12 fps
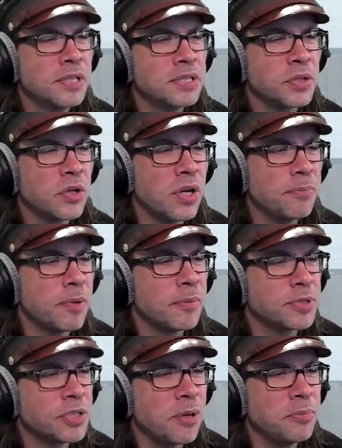So
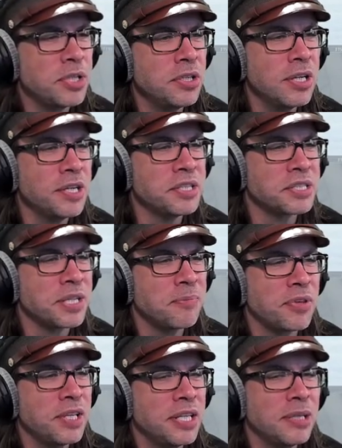I'm so I'm curious. I'm
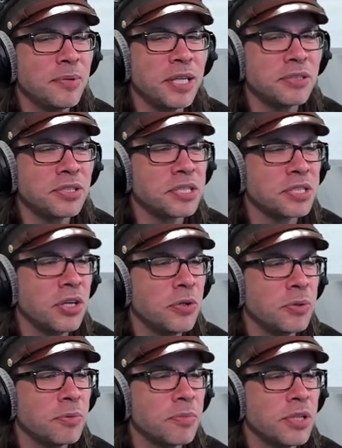thinking about just going,